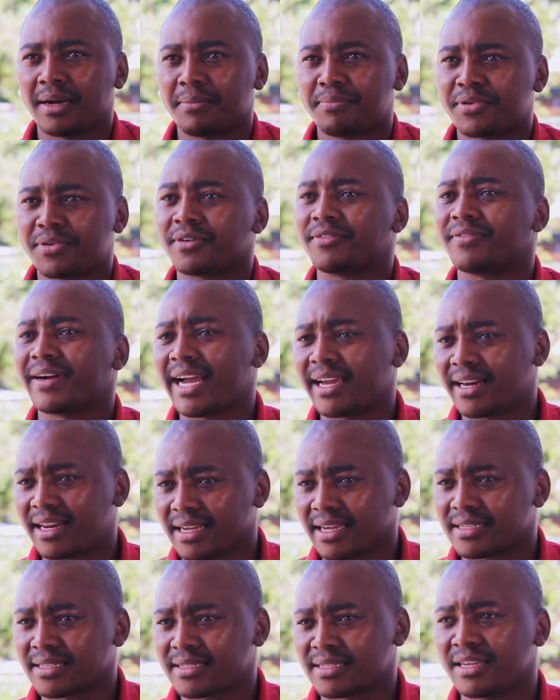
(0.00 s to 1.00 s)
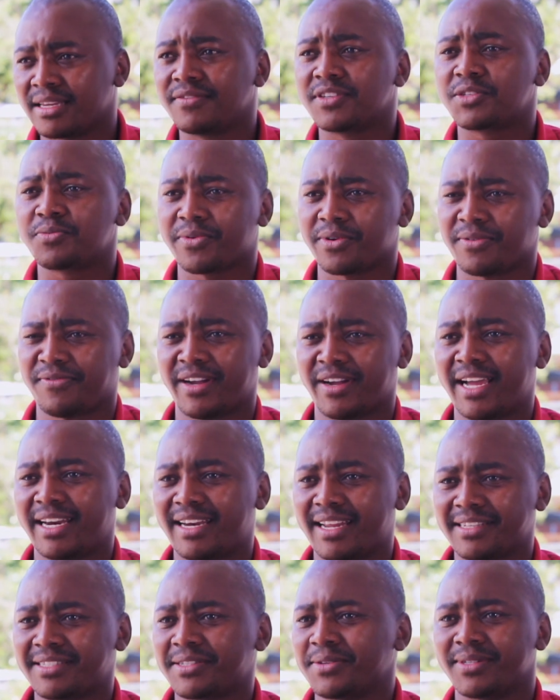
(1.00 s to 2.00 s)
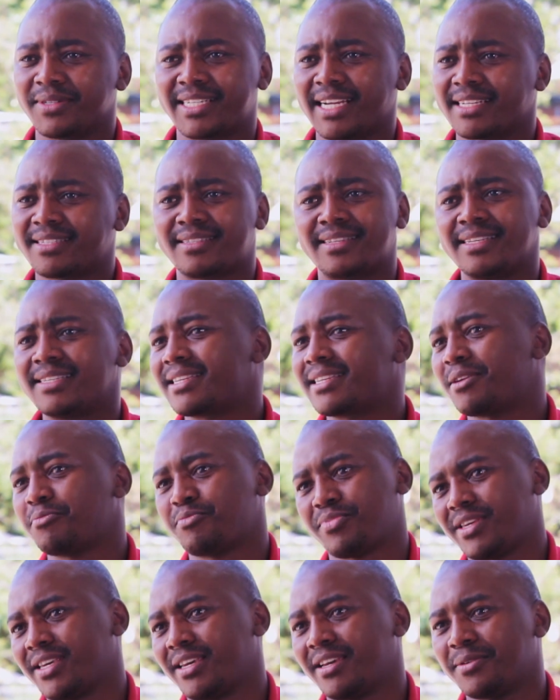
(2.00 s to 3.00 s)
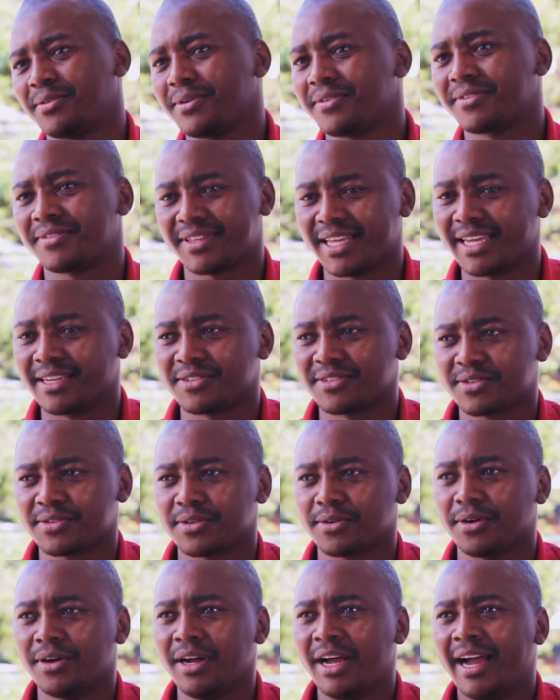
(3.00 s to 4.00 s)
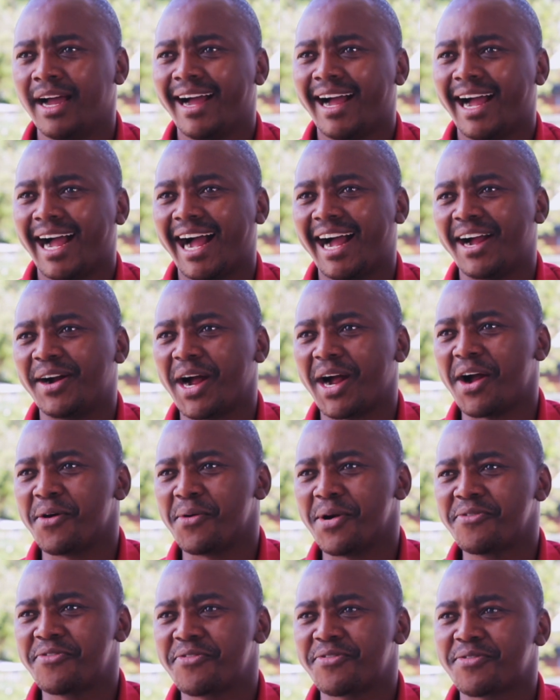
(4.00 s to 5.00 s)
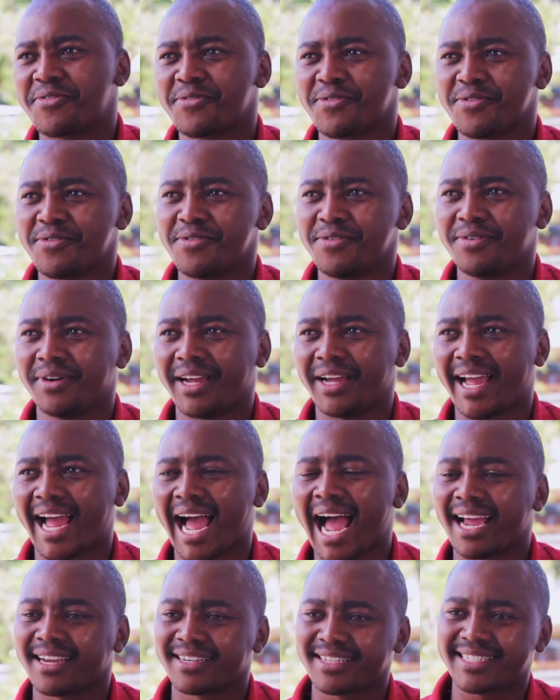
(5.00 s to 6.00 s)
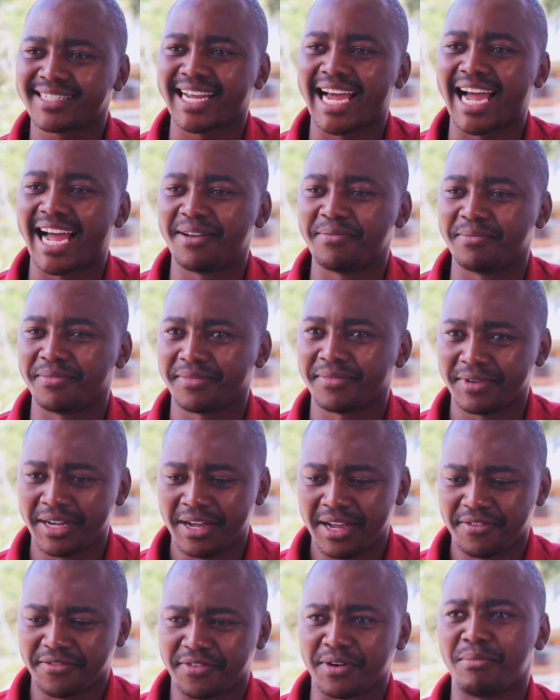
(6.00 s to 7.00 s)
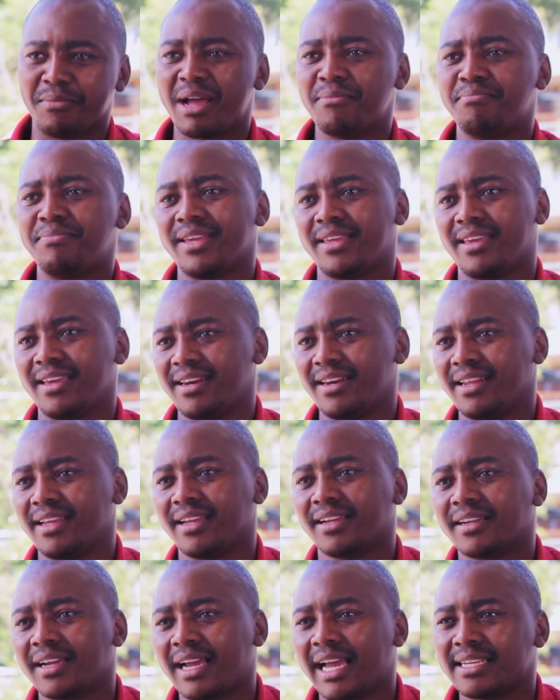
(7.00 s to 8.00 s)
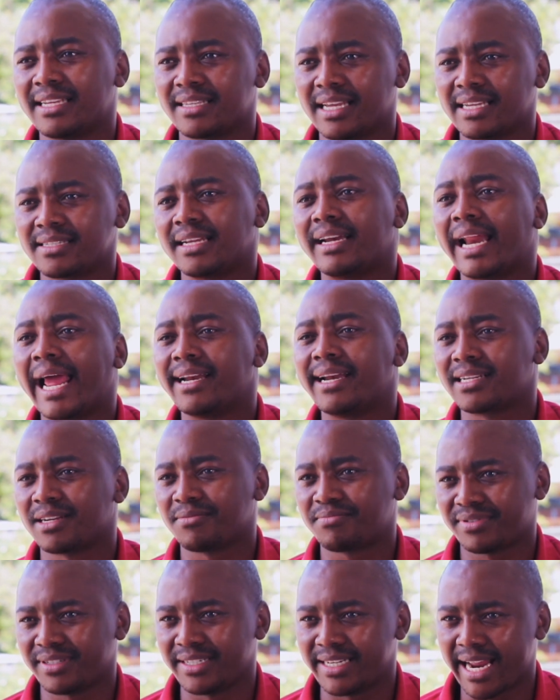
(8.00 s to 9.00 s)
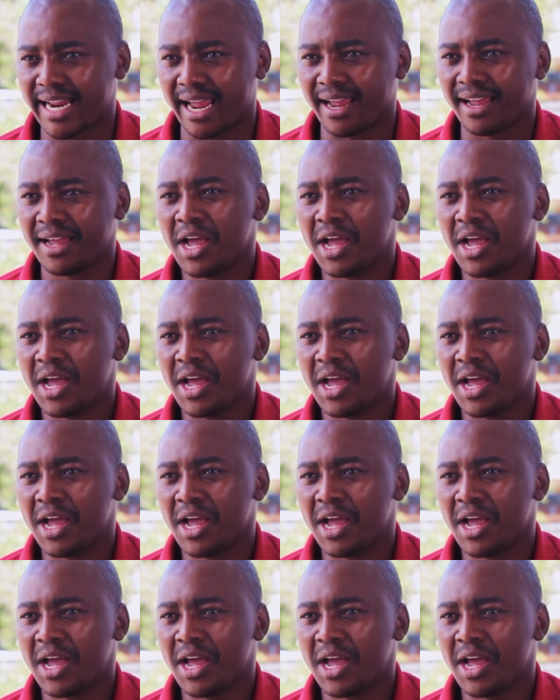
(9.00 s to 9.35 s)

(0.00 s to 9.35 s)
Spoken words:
providers, service providers, they will just disappear with things. So I went through a harsh time from my beginning as an entrepreneur,